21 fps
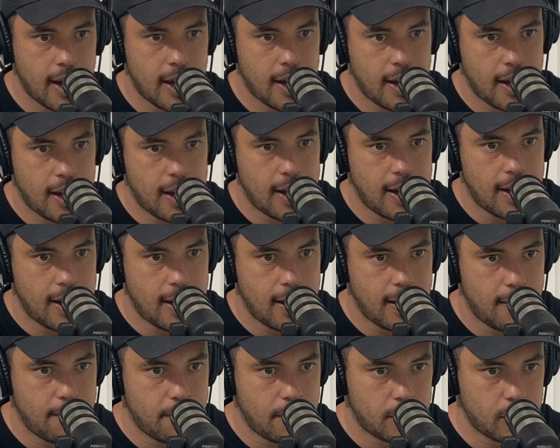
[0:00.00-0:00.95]
Yeah.
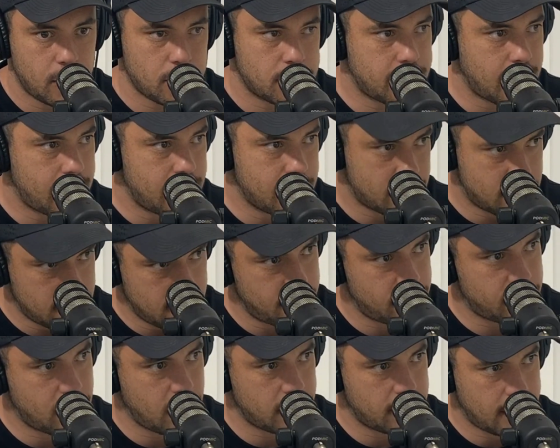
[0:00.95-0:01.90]
Um, I'm not saying
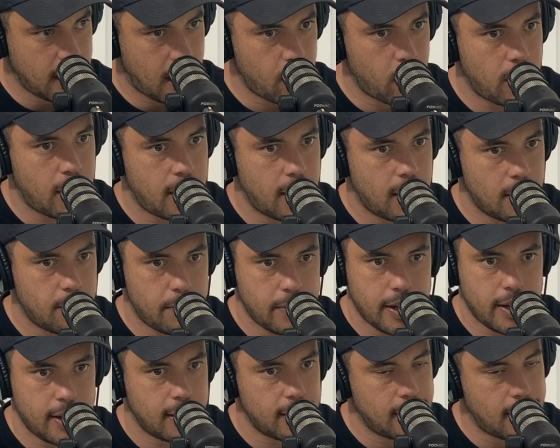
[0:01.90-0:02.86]
this because I've got done
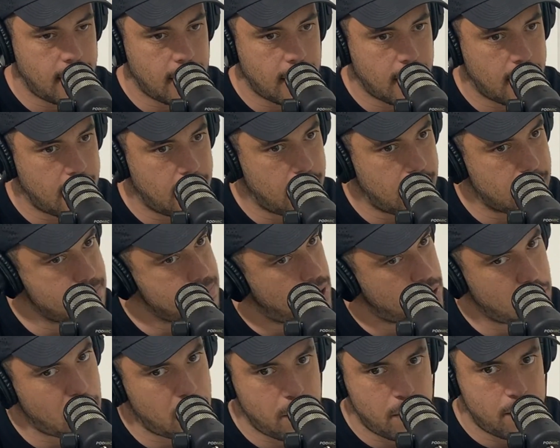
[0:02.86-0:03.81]
one, but like
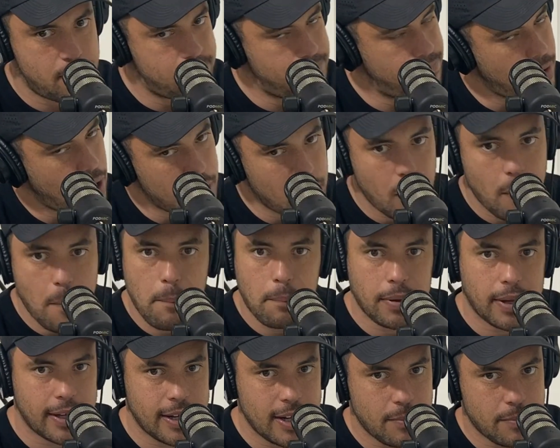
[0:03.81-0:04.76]
I know I
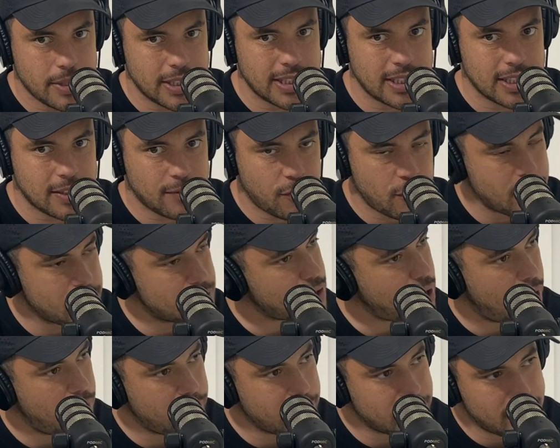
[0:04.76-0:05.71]
know plenty of businesses
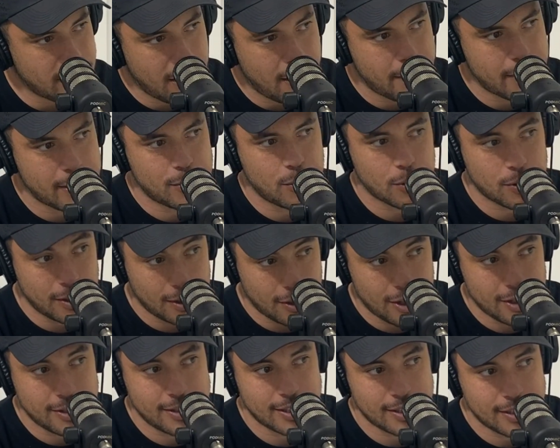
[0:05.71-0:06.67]
through this COVID time, and I
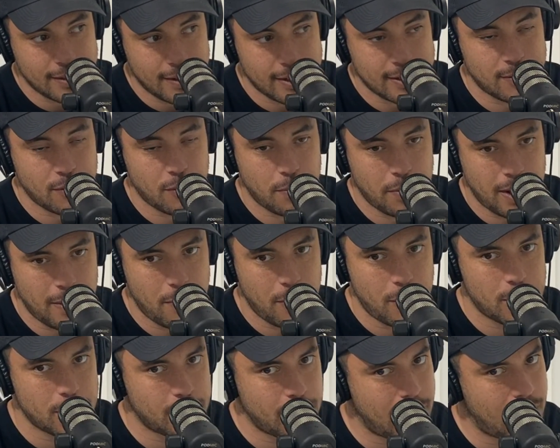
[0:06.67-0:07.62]
talked to a lot of successful
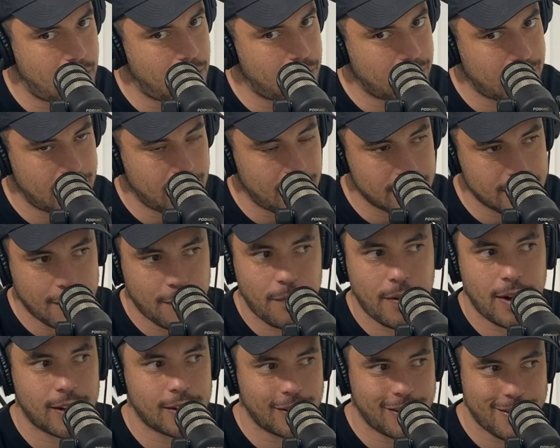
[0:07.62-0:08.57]
people as well. They
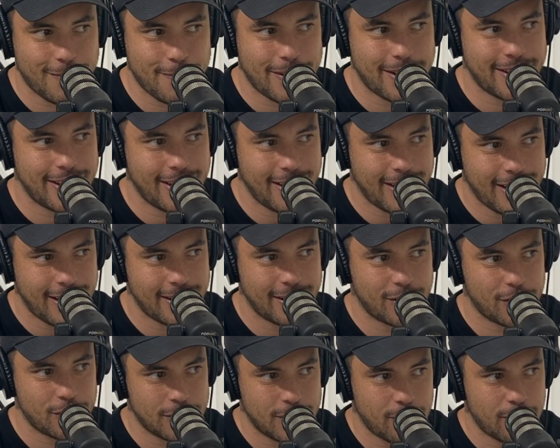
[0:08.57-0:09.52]
lost a fuckload of money,
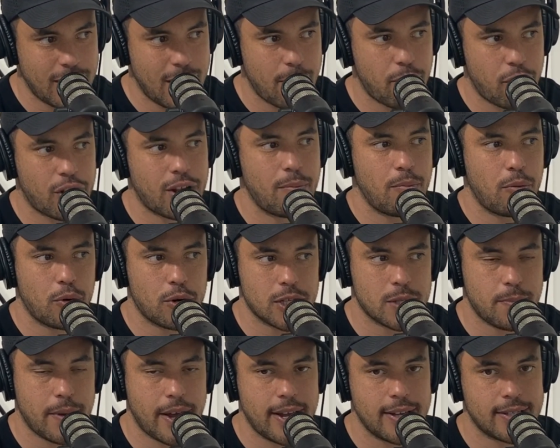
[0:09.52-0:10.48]
and because they're in that brick and
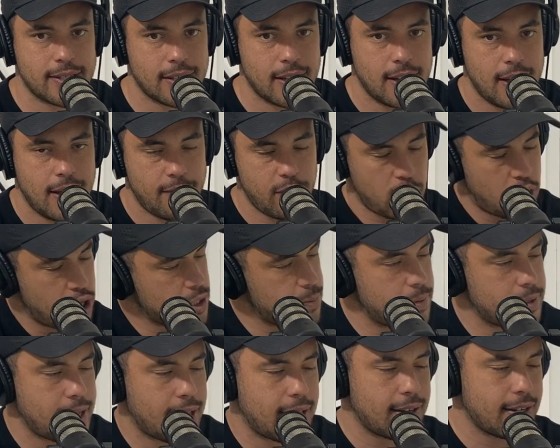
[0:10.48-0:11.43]
mortar space. If
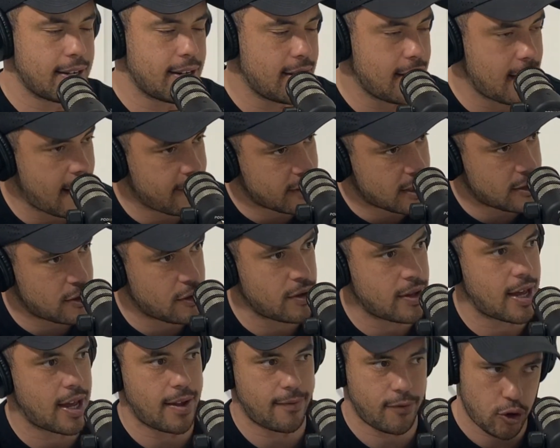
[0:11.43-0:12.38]
you're hospitality, you have
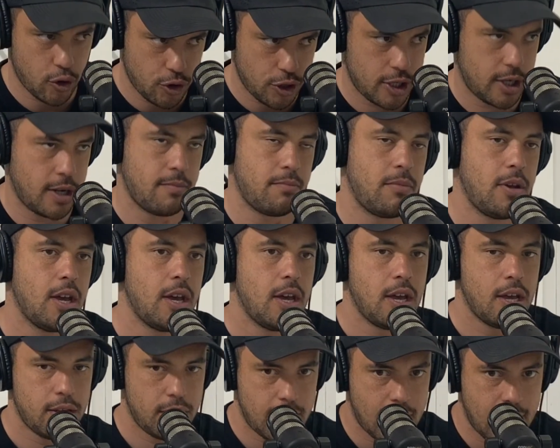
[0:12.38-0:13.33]
to do that. If you're a
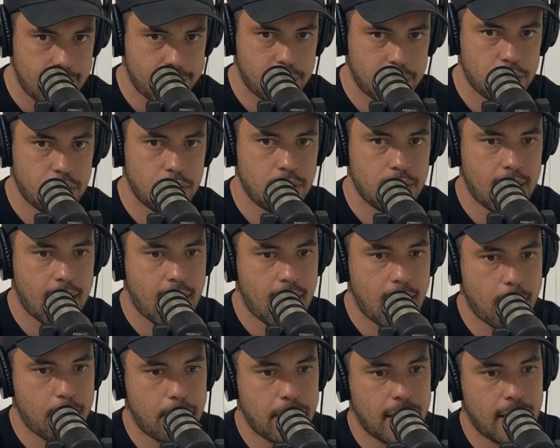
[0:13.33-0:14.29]
gym, you have to do
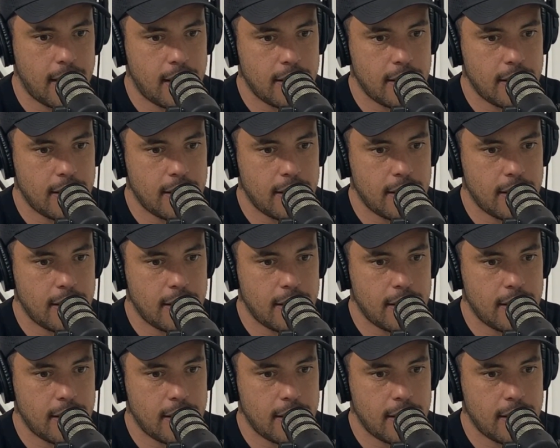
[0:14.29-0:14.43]
that.